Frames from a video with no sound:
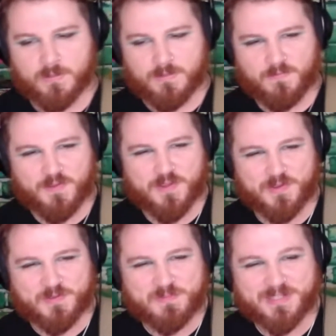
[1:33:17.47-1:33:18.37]
If
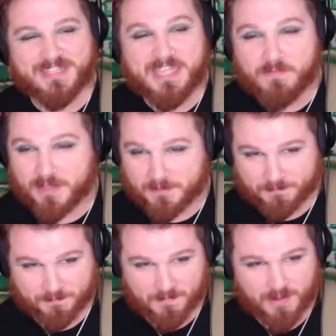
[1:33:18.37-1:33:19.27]
you believe it,
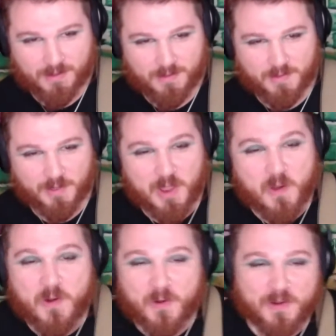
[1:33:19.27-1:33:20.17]
the
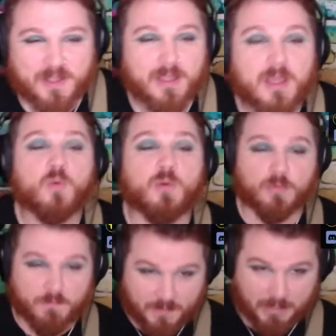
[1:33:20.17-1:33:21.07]
Lord will
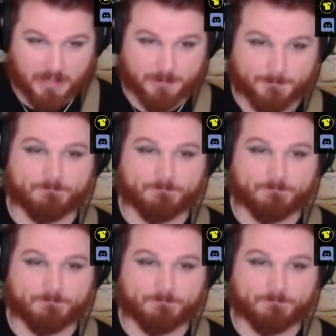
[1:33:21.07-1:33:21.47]
reveal it.